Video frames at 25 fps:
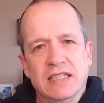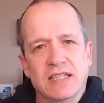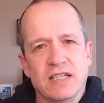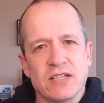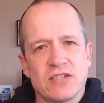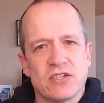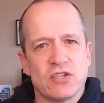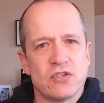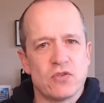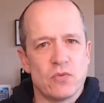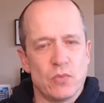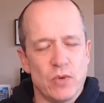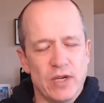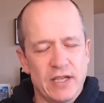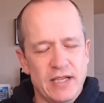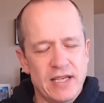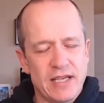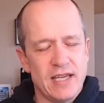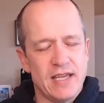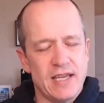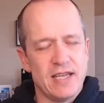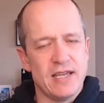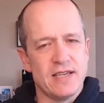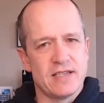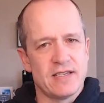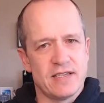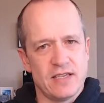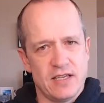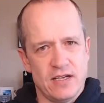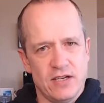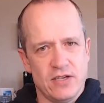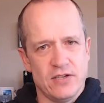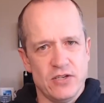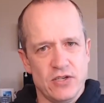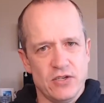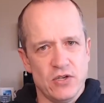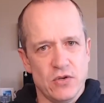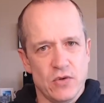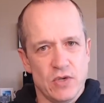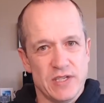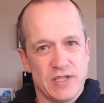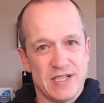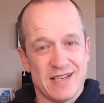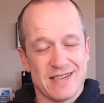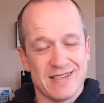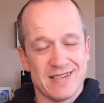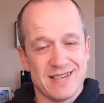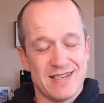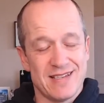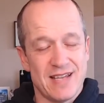This is really easy to do. It
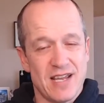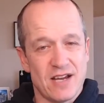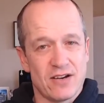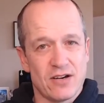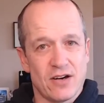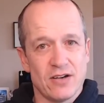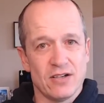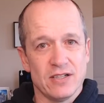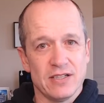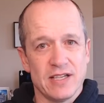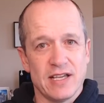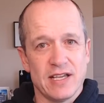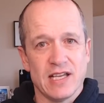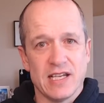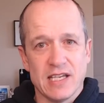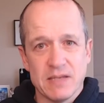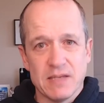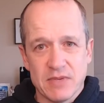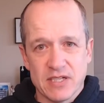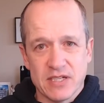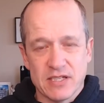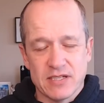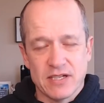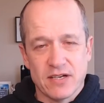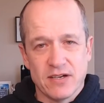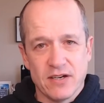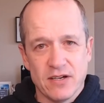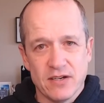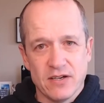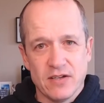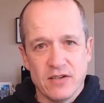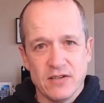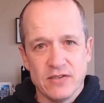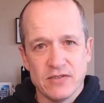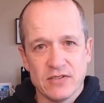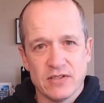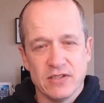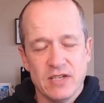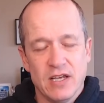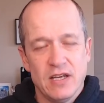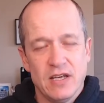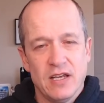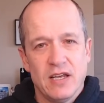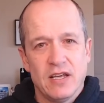doesn't take hardly any materials.